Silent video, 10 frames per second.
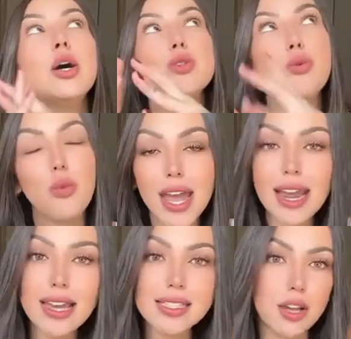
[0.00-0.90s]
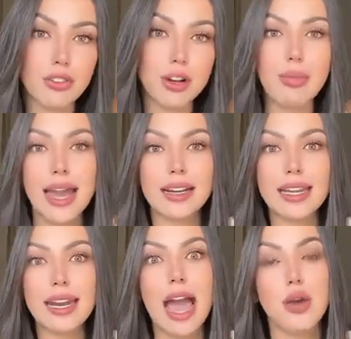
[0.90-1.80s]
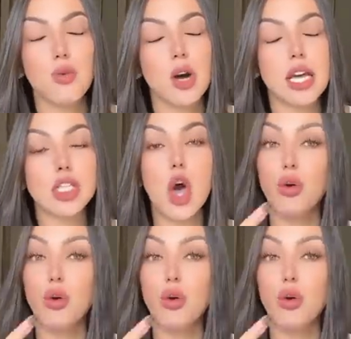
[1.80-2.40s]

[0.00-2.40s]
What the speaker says: So when I discovered Mitolyn, I was,